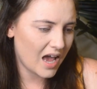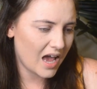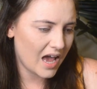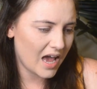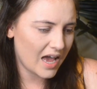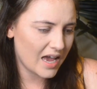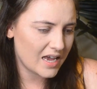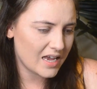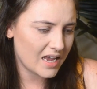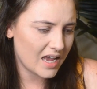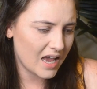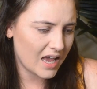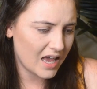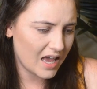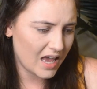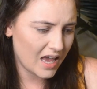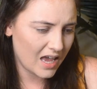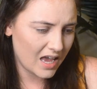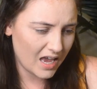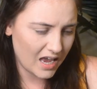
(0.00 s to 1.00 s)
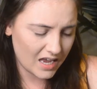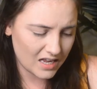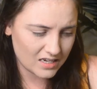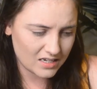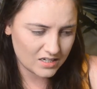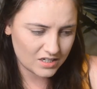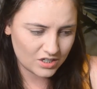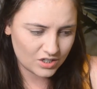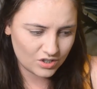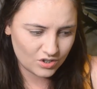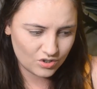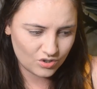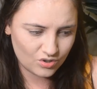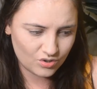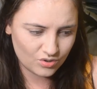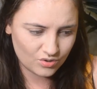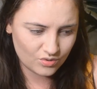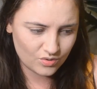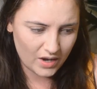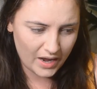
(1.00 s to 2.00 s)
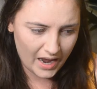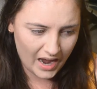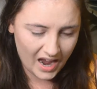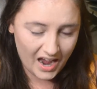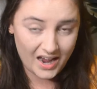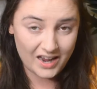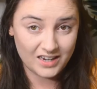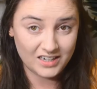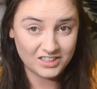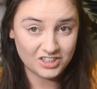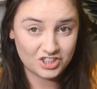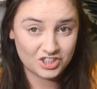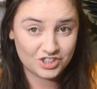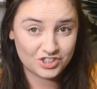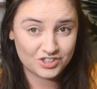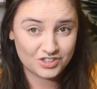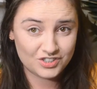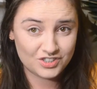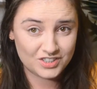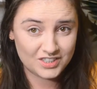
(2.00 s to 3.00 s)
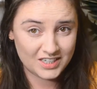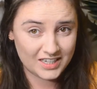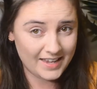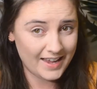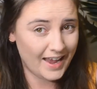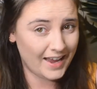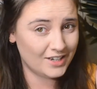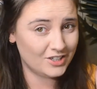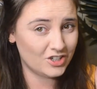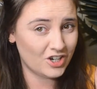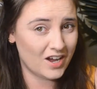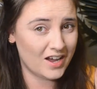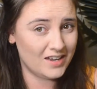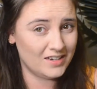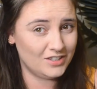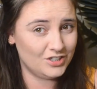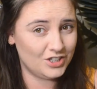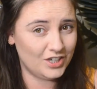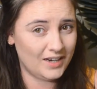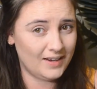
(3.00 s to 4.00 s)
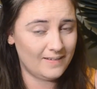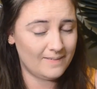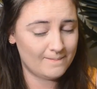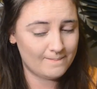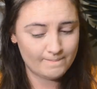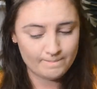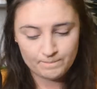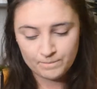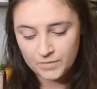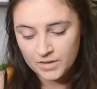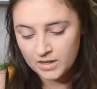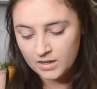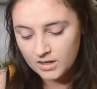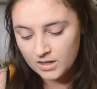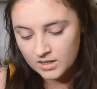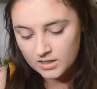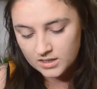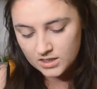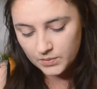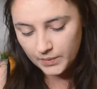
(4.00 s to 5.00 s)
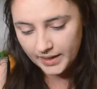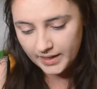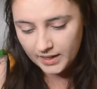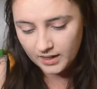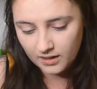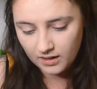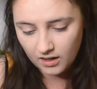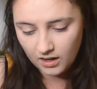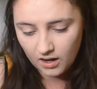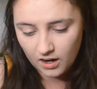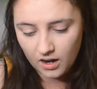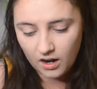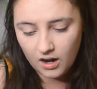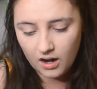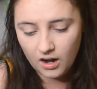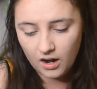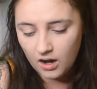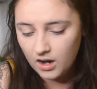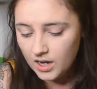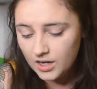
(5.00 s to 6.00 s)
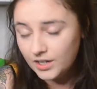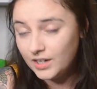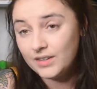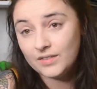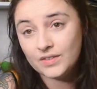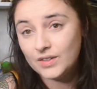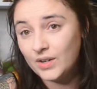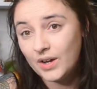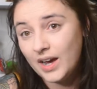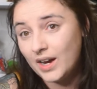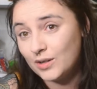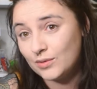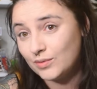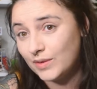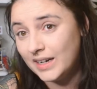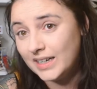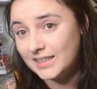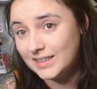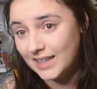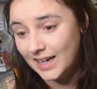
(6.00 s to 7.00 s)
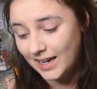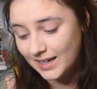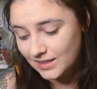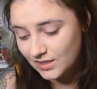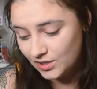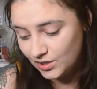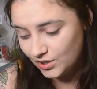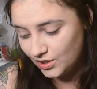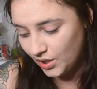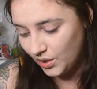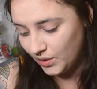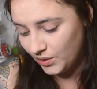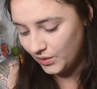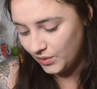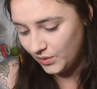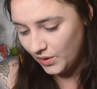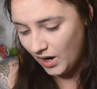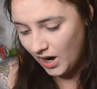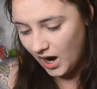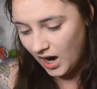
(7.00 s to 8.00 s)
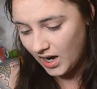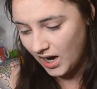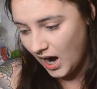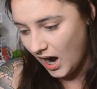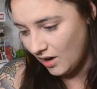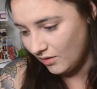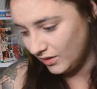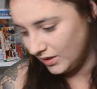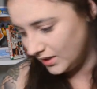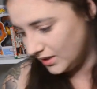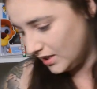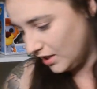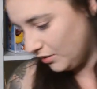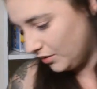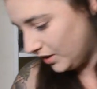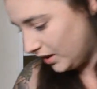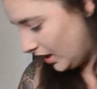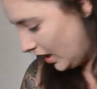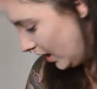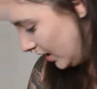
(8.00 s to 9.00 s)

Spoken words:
A-N-U-H-T-H-I-N-G. Sweetie, I don't even know how to read that, so I can't really tell you the